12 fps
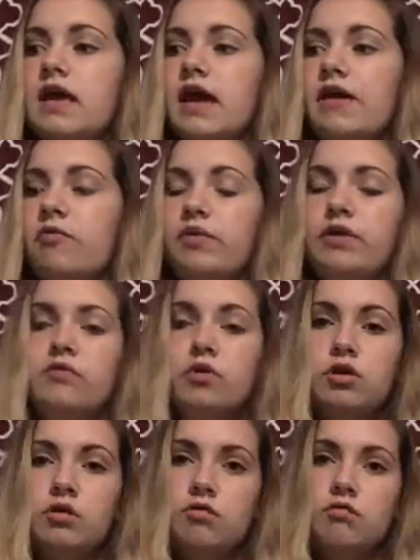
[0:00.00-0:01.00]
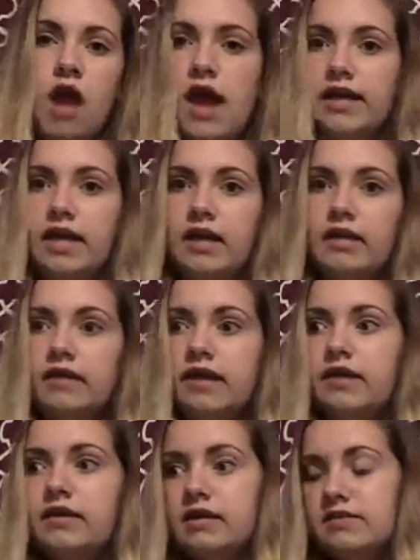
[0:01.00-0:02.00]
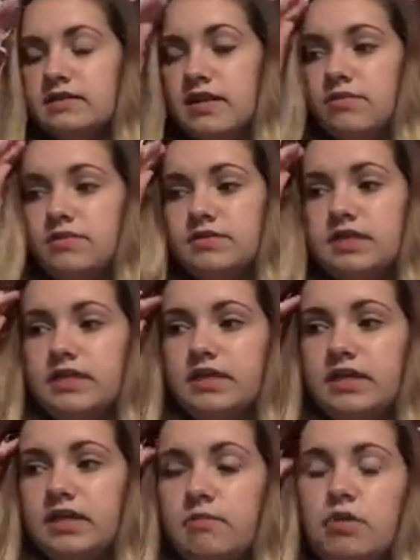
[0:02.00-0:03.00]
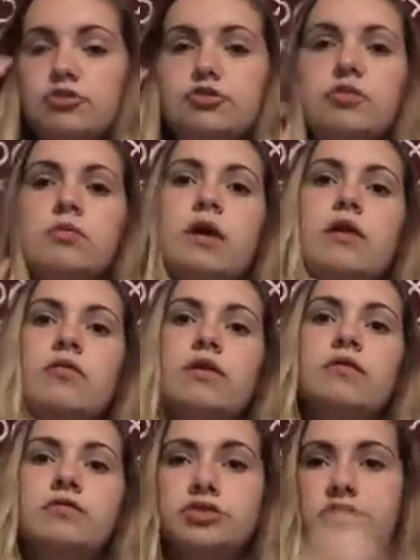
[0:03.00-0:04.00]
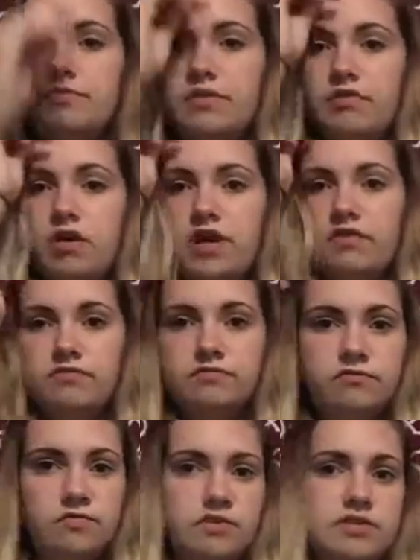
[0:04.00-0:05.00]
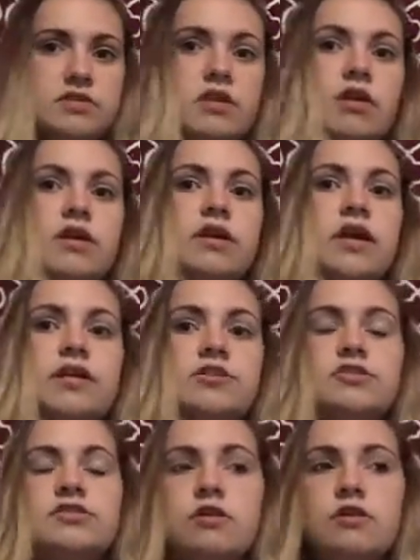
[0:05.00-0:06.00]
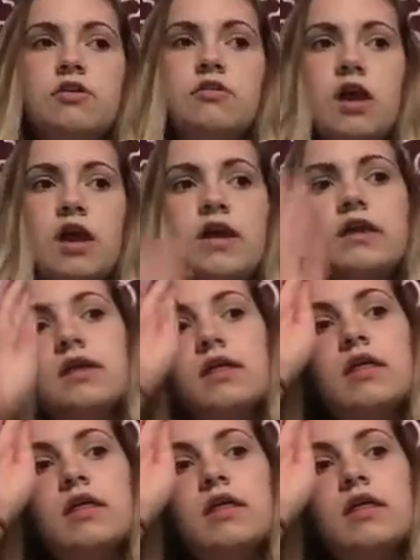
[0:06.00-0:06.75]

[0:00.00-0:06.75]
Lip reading: And we were crying, like, because I was, like, getting emotional about her or whatever. She had been crying from the start, and I just started crying.